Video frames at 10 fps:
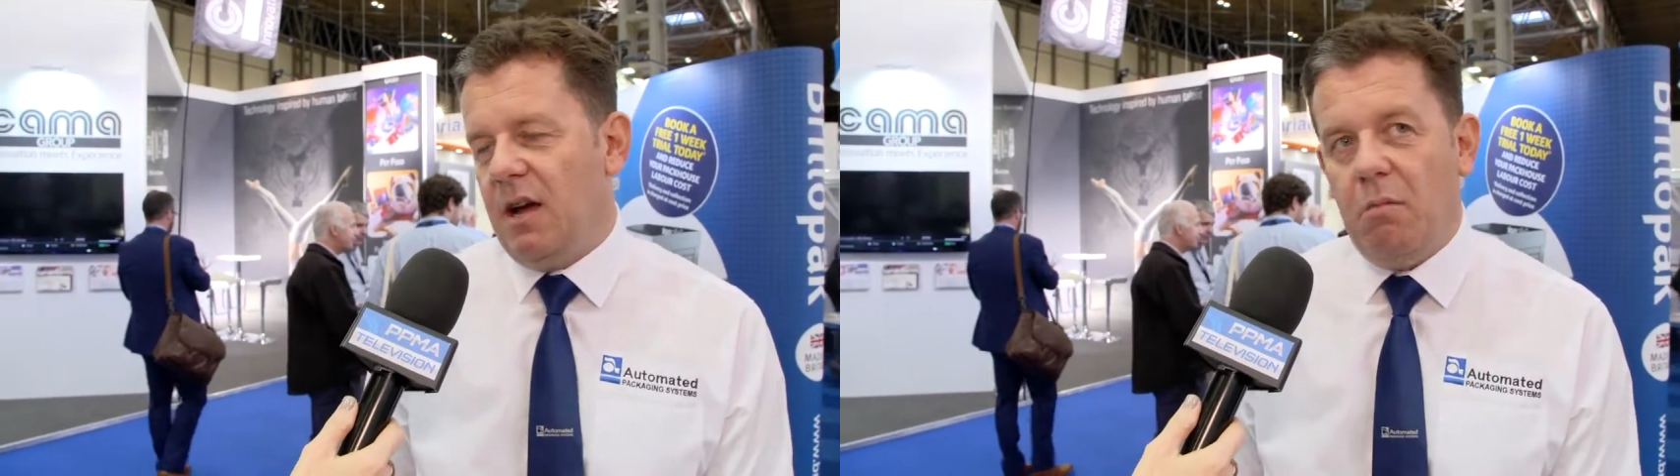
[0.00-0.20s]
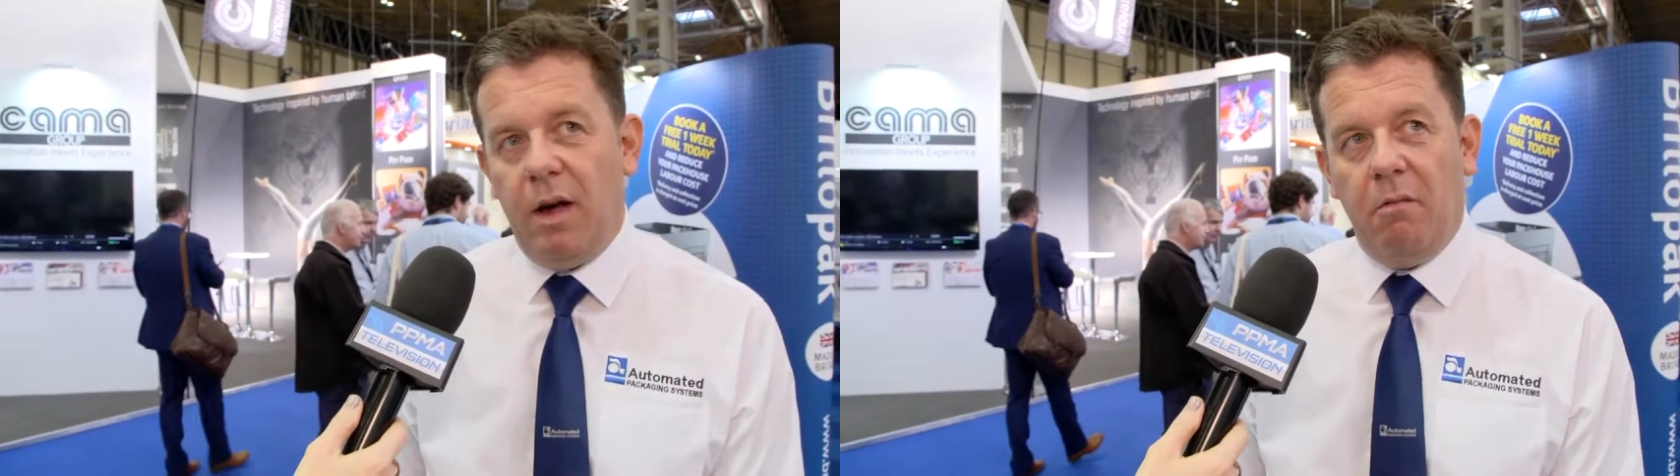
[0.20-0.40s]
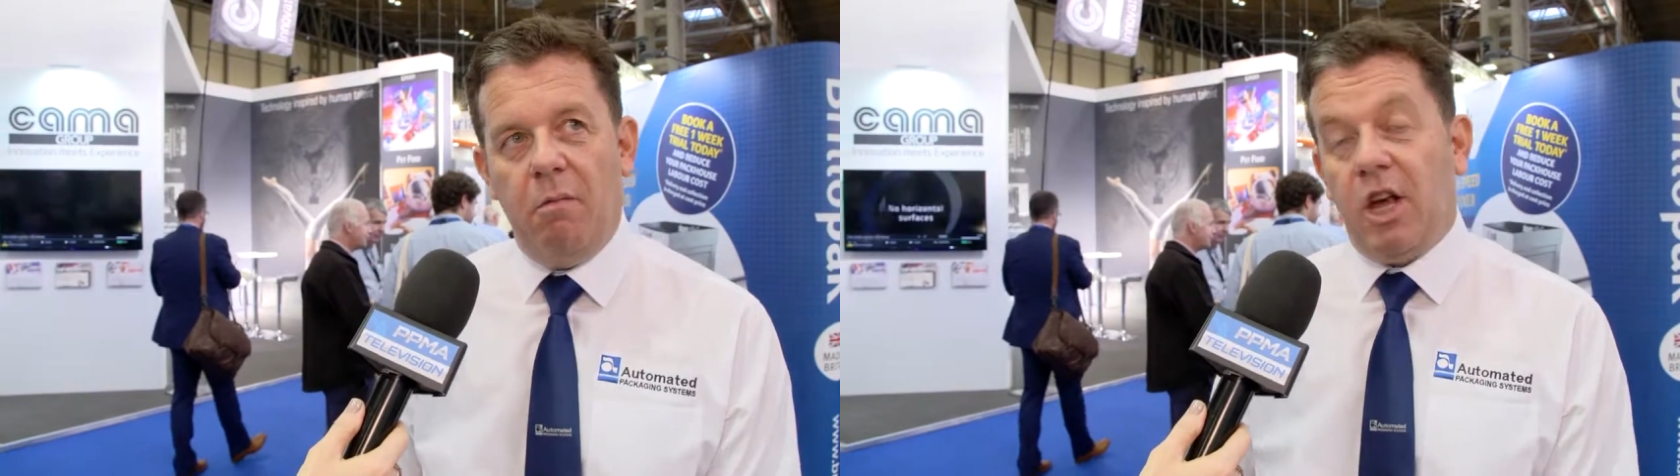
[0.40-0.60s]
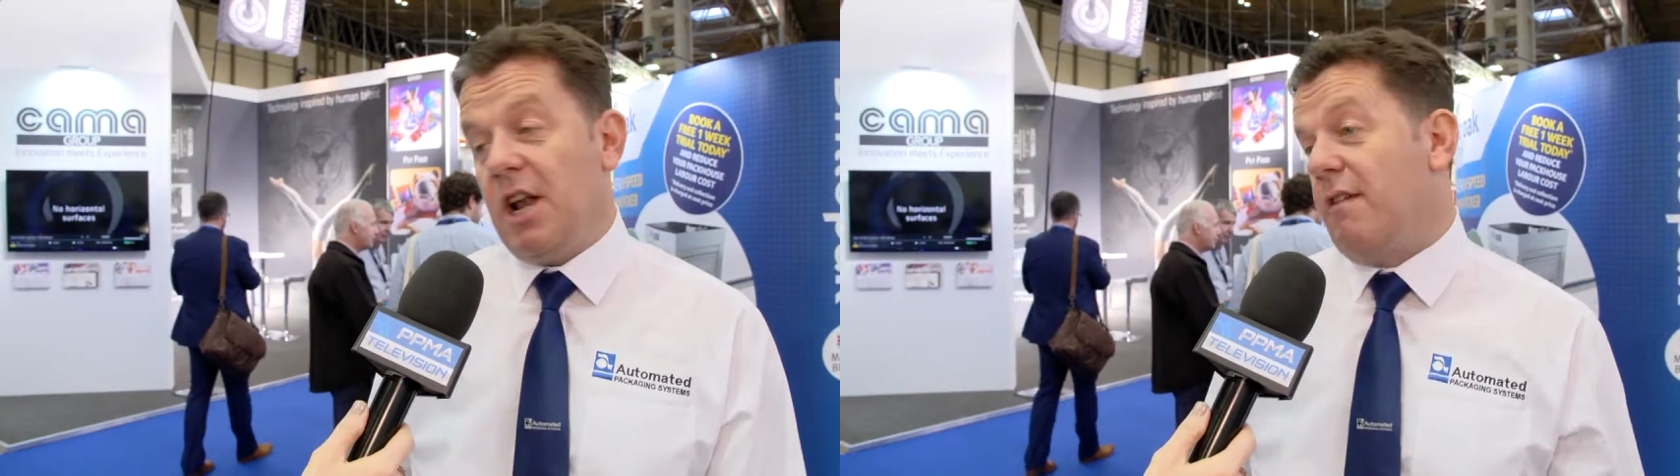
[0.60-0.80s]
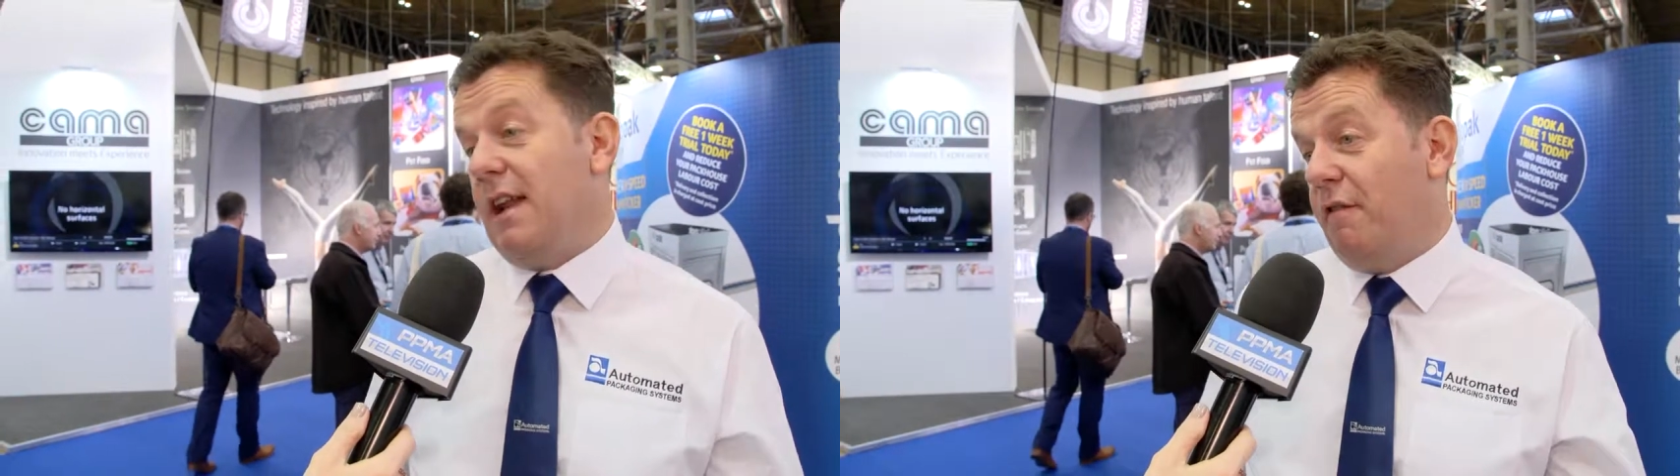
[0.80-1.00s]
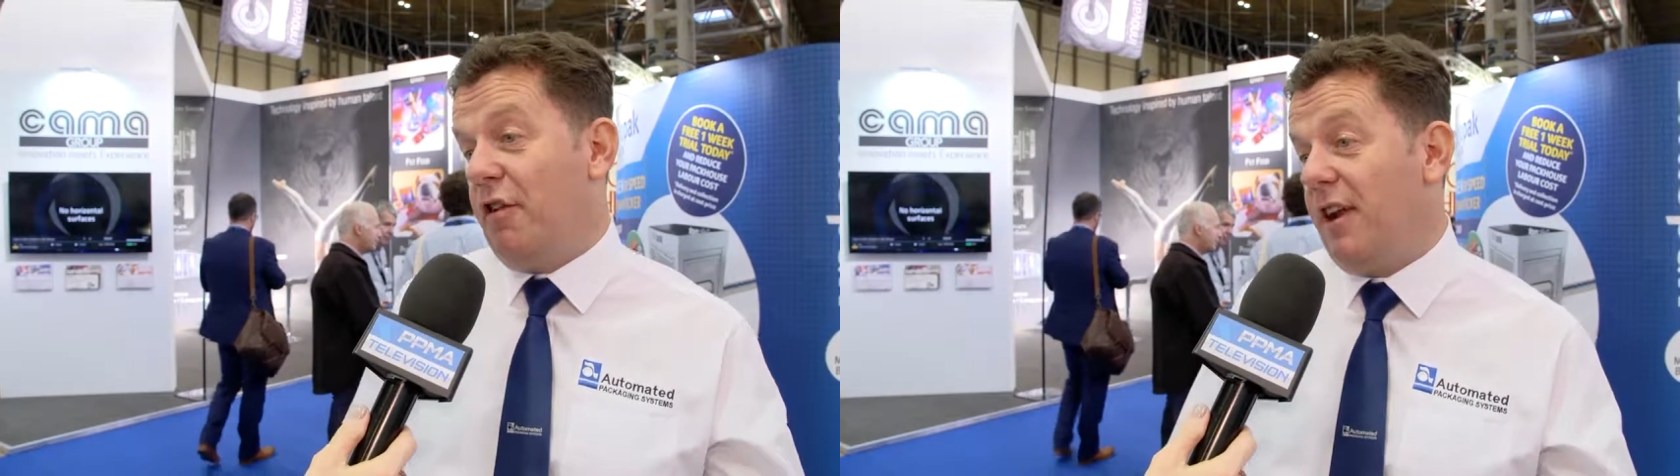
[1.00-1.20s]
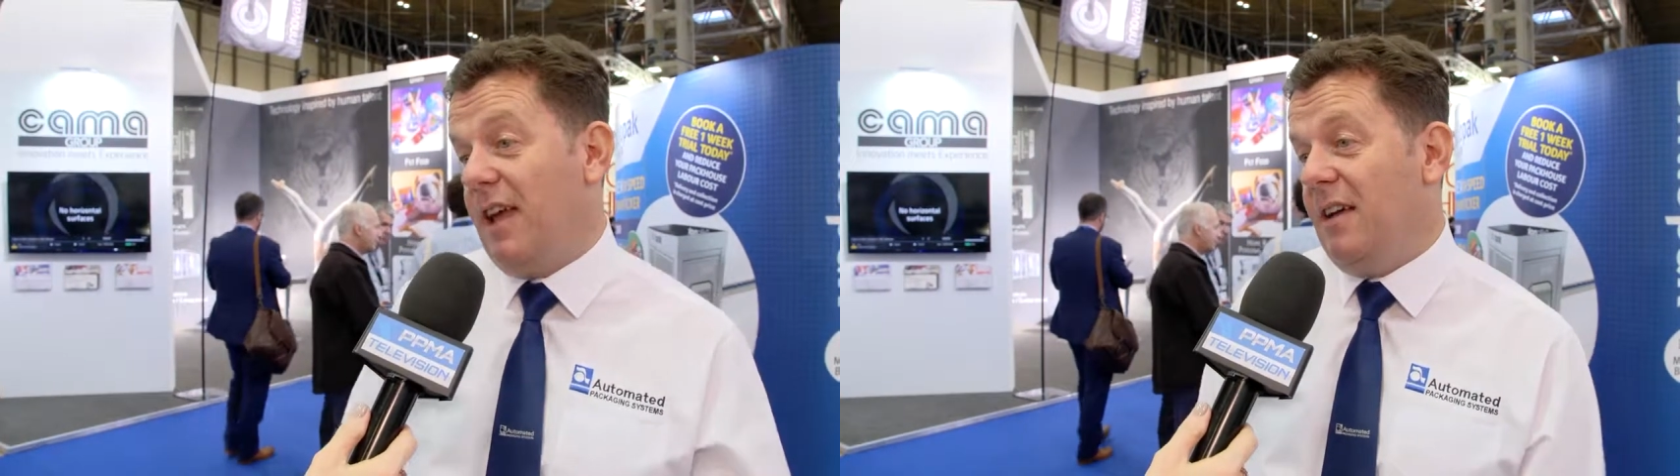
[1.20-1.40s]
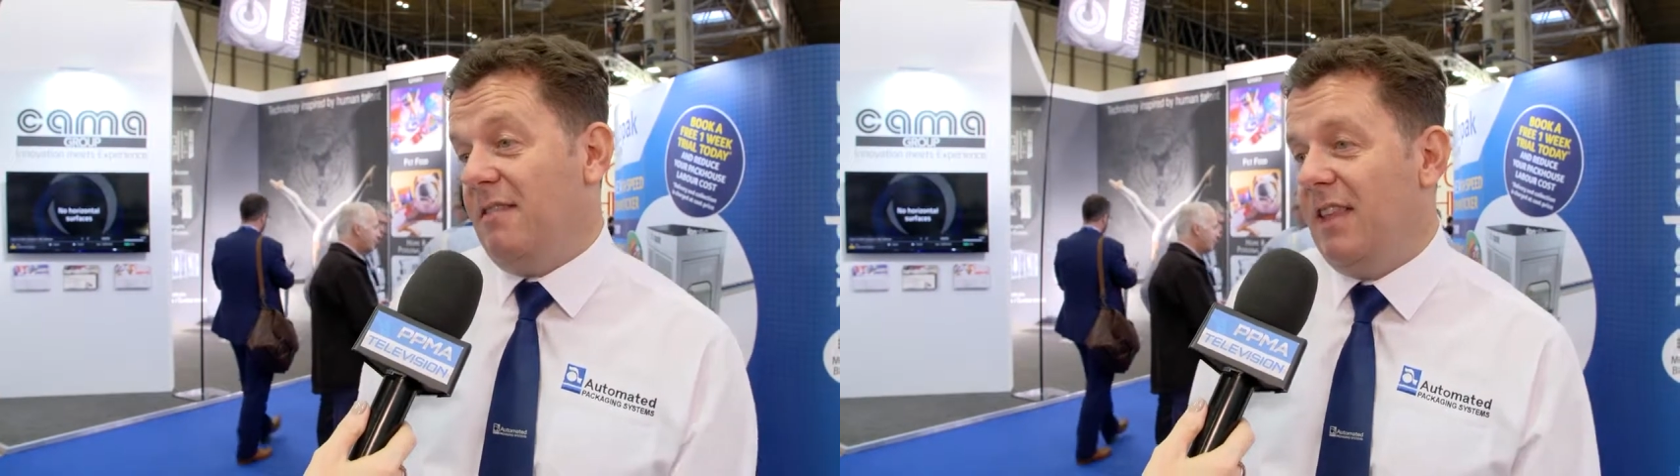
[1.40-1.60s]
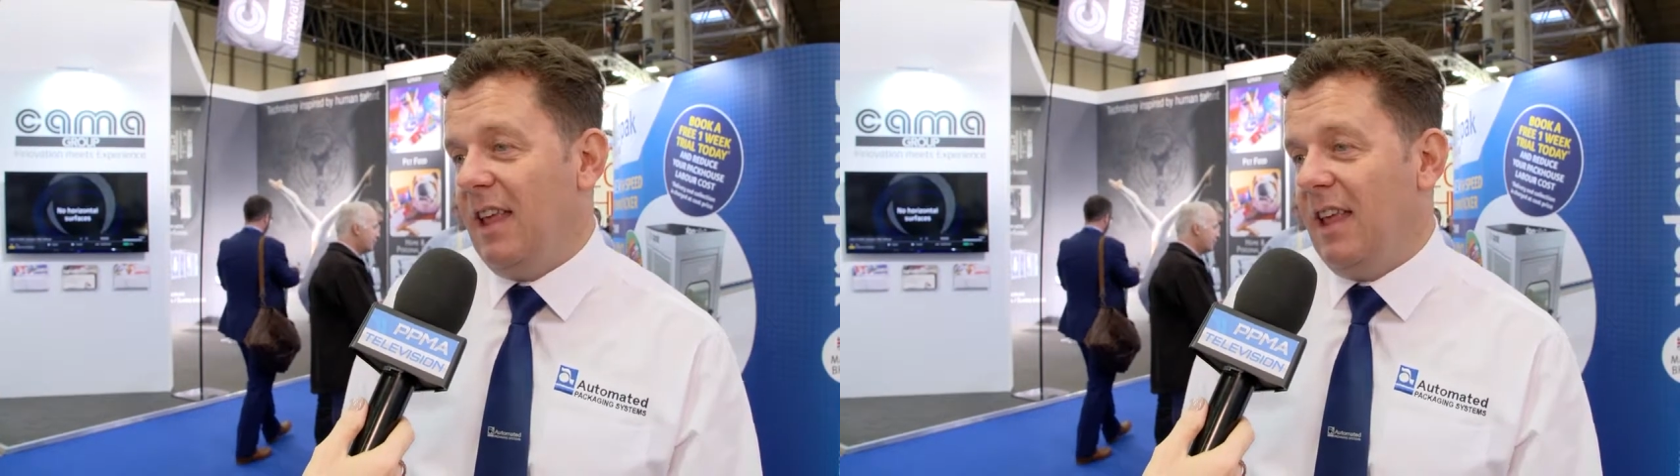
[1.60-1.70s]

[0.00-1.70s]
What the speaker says: and we're kind of ready for it, and